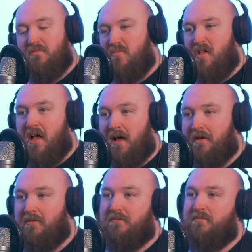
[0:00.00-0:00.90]
Bleh.
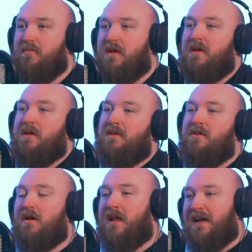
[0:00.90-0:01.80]
We've had
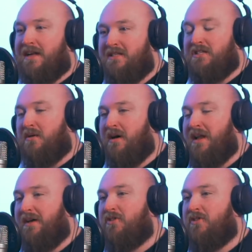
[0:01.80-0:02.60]
not heavy, like let's go out and have